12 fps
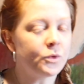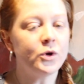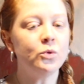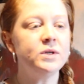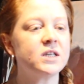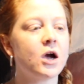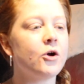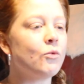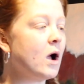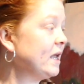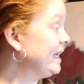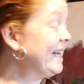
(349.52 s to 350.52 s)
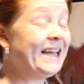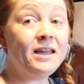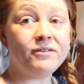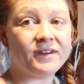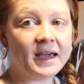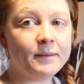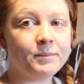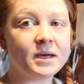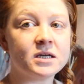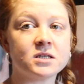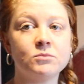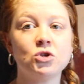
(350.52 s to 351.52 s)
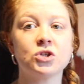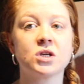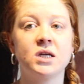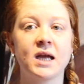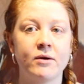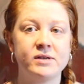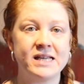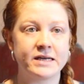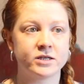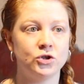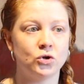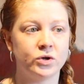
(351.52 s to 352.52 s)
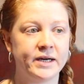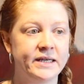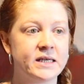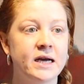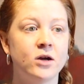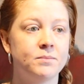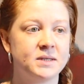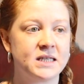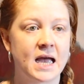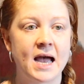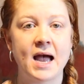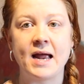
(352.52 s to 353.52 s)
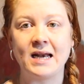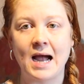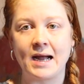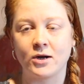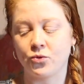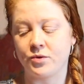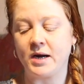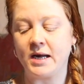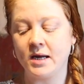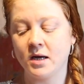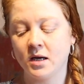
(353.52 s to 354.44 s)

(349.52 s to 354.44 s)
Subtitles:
I always go, right, leave it, because I'm just gonna get dead annoyed and upset and angry.